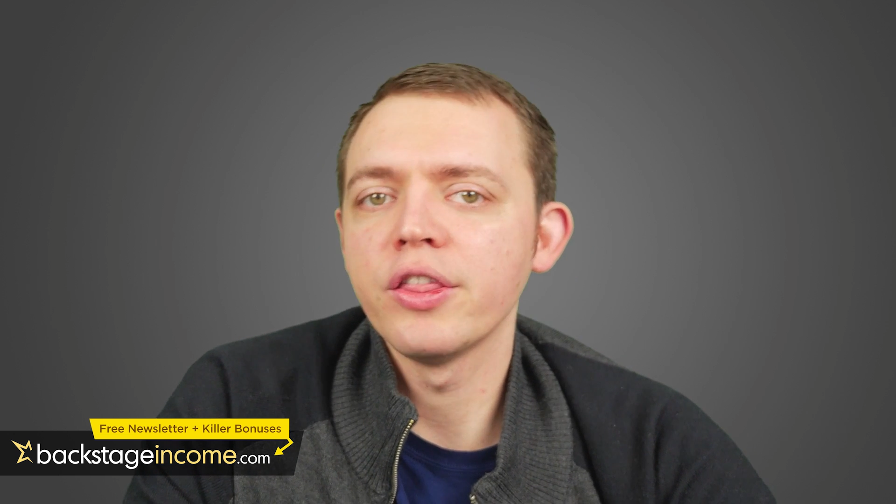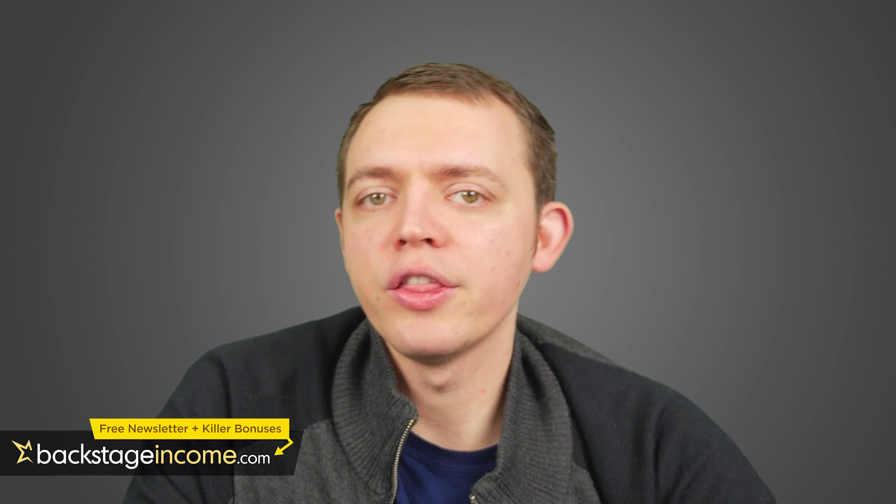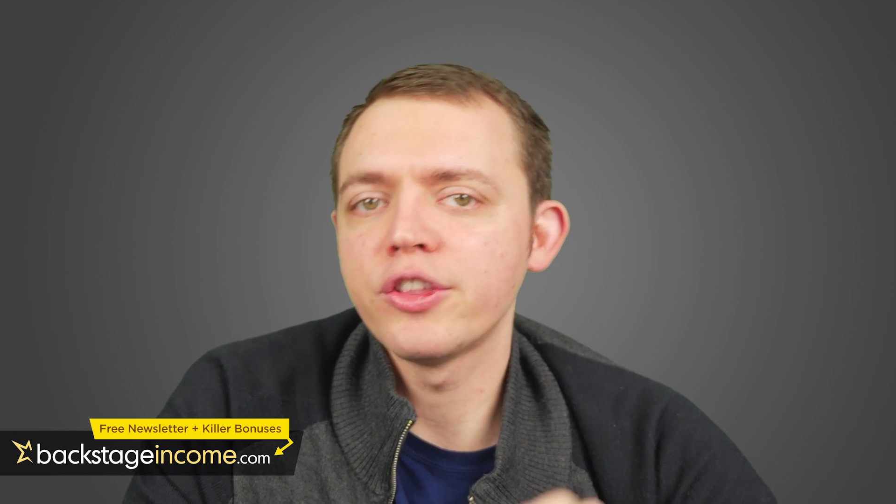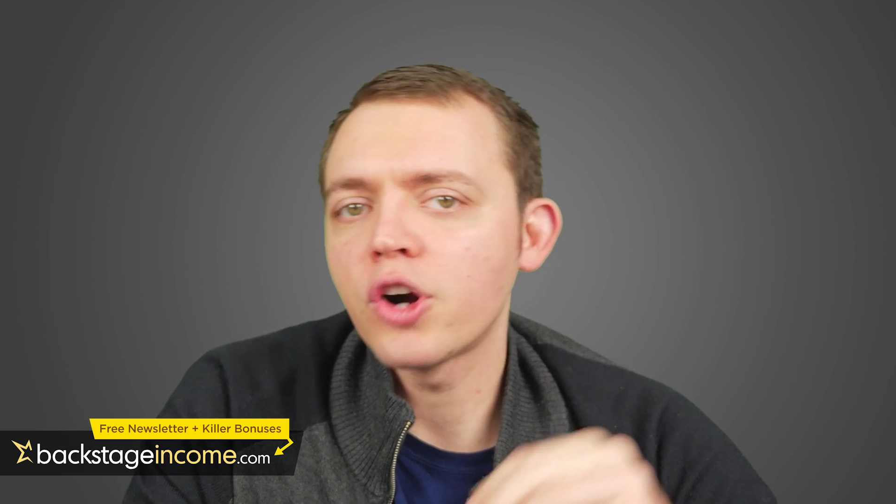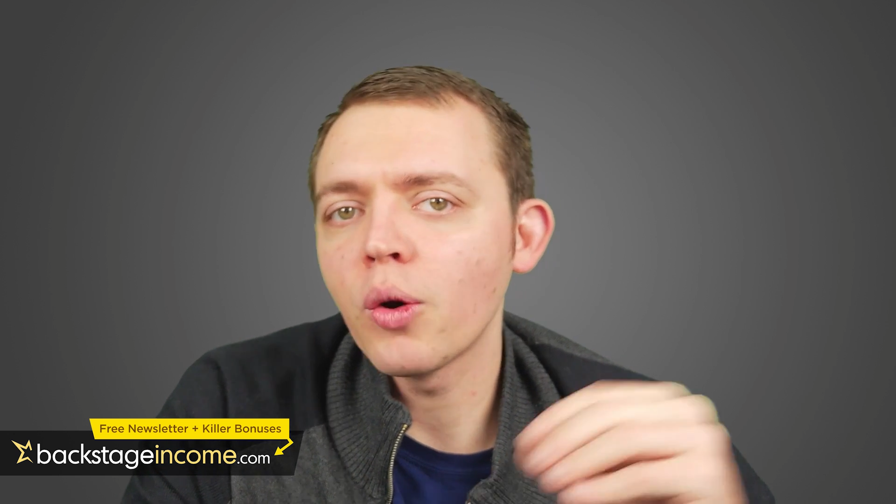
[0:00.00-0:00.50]

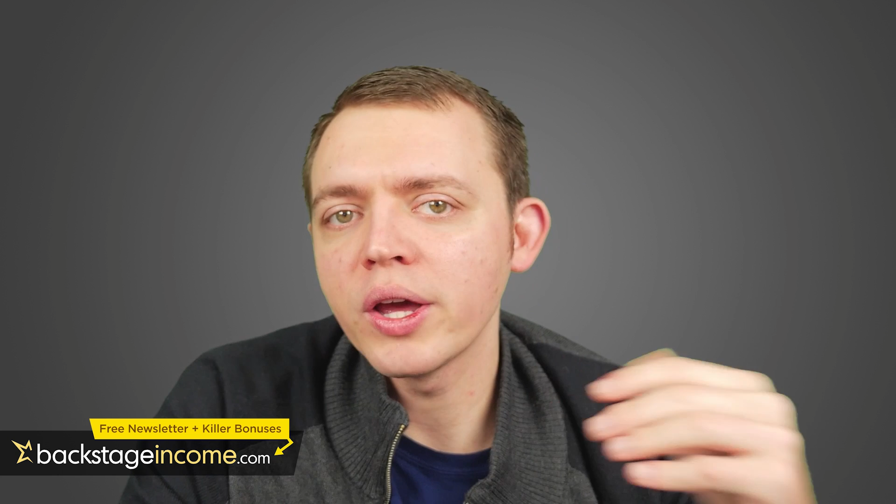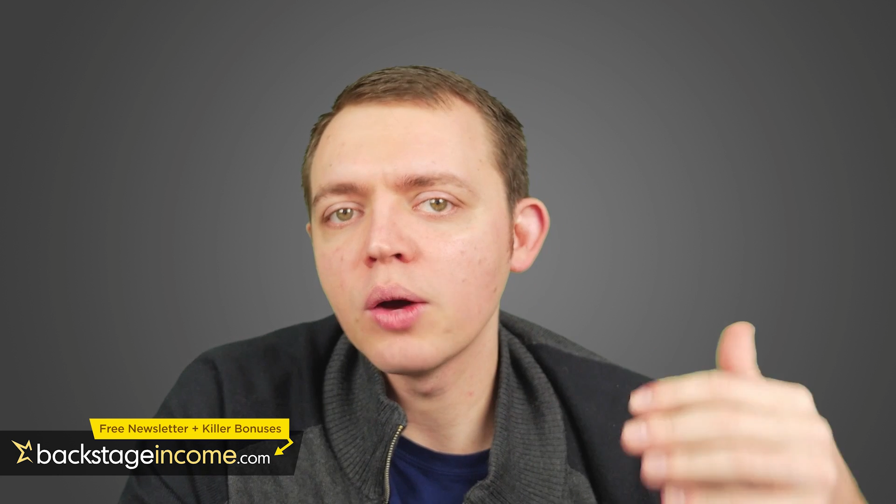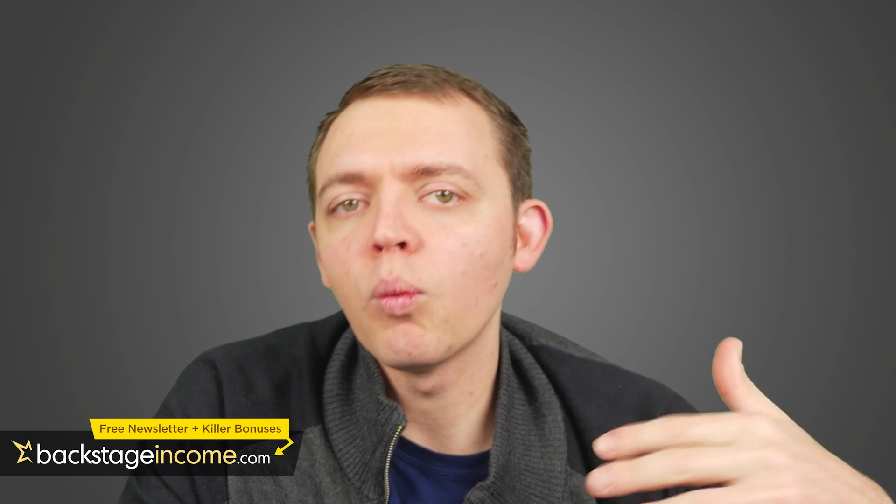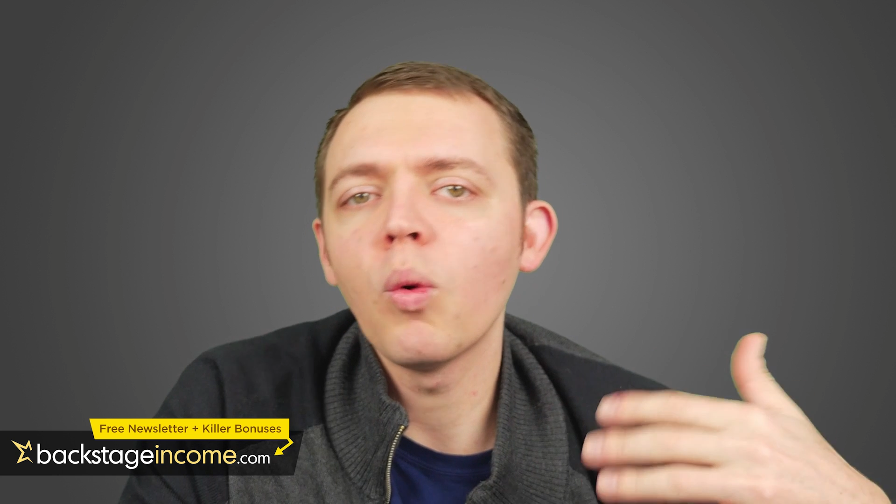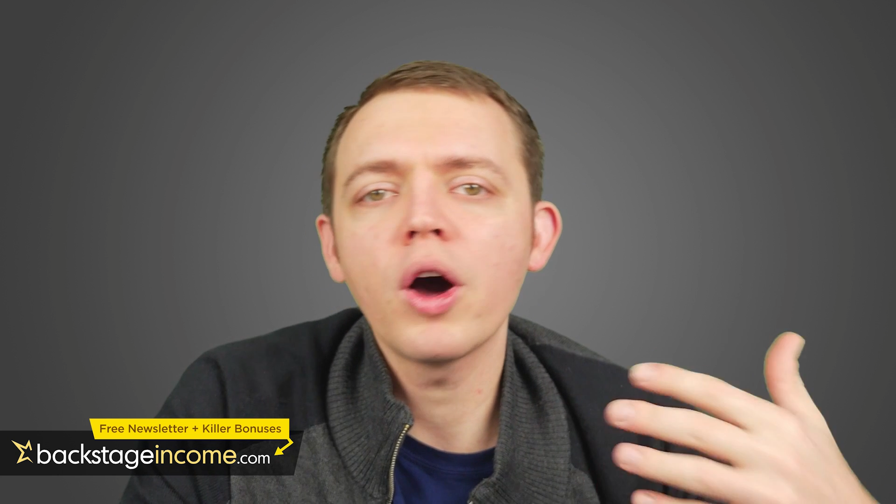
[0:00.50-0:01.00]
on throwing
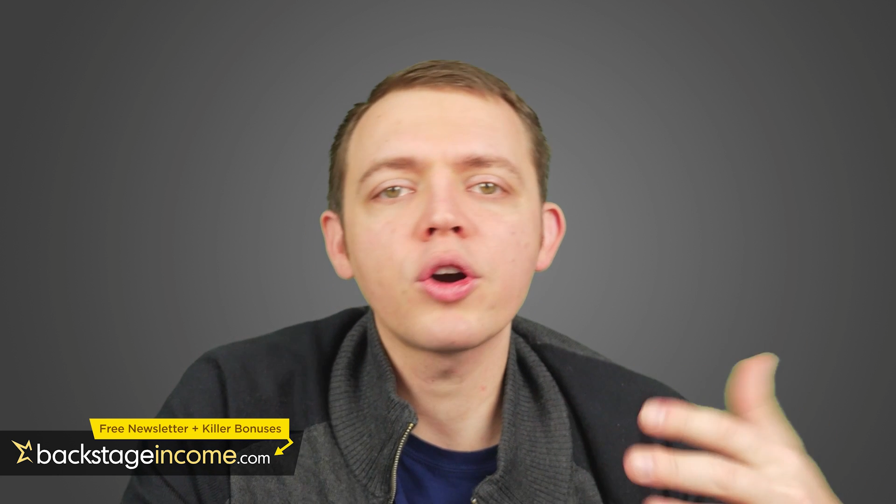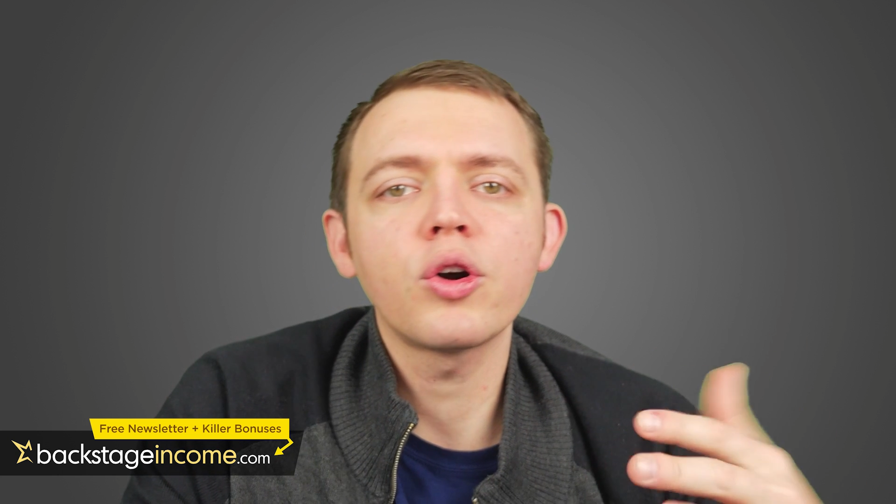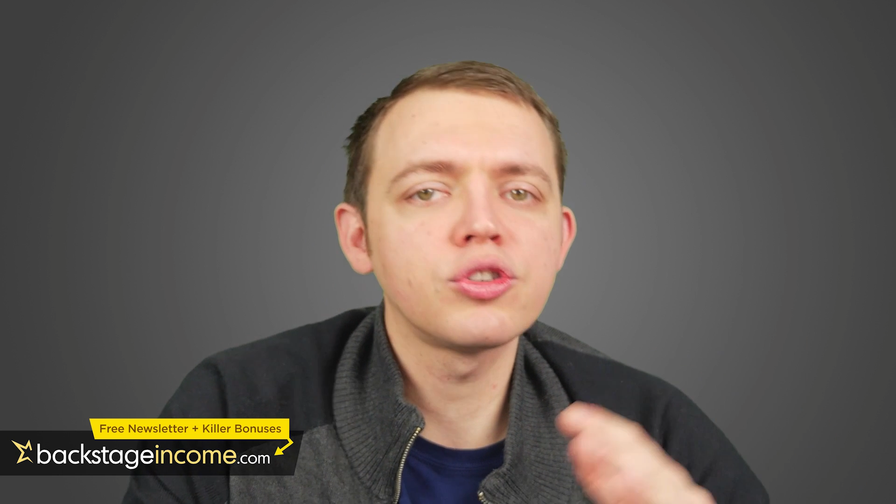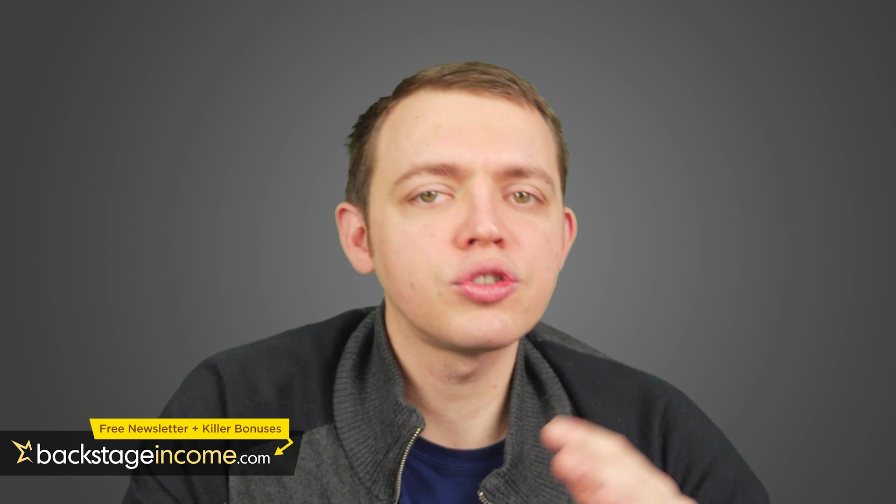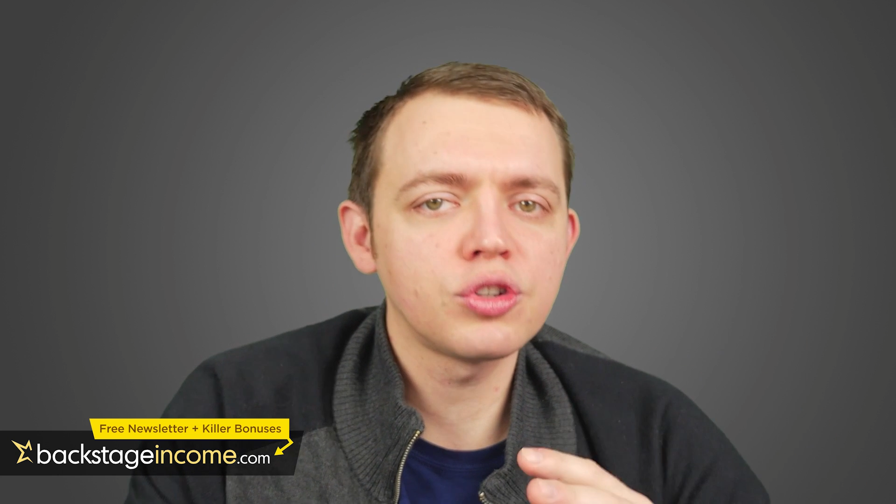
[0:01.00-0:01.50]
one
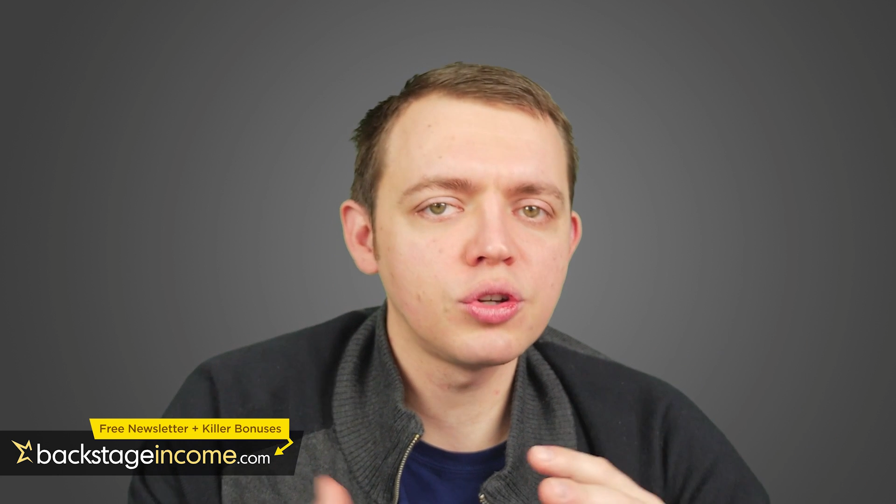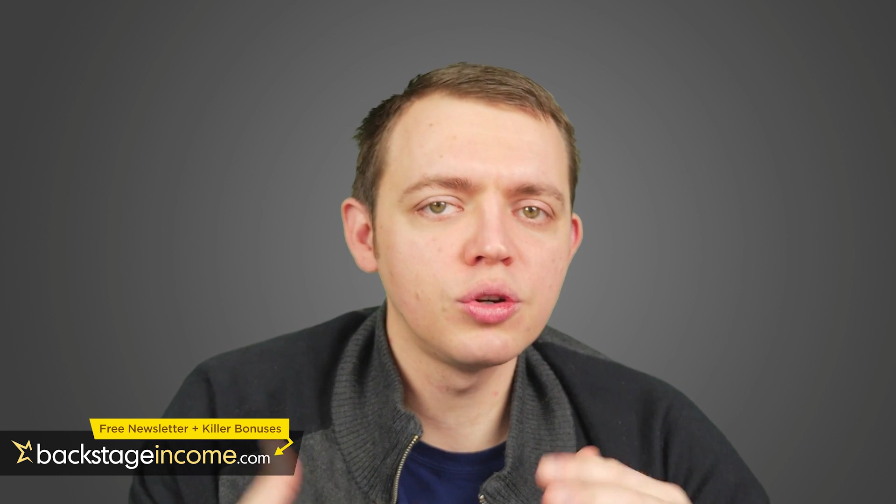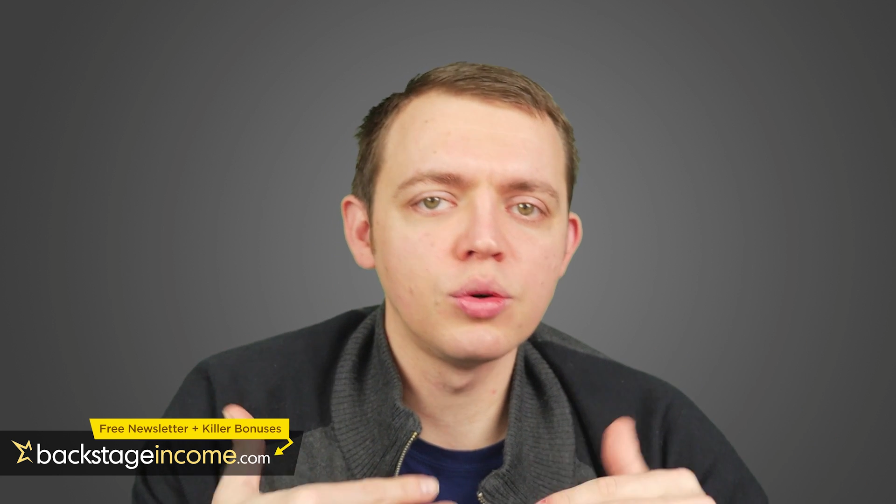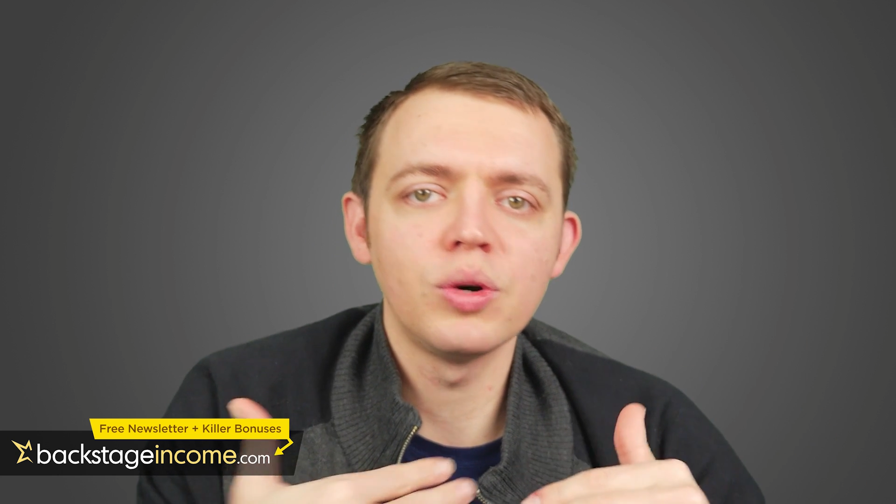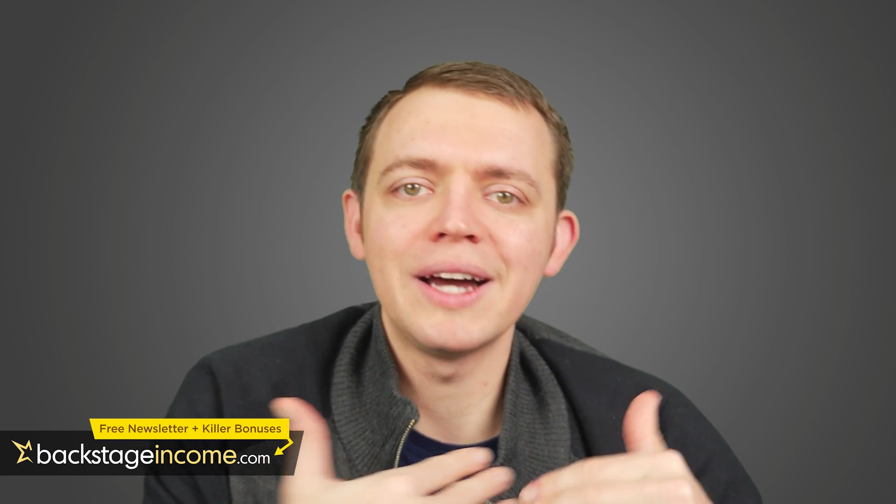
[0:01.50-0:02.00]
or two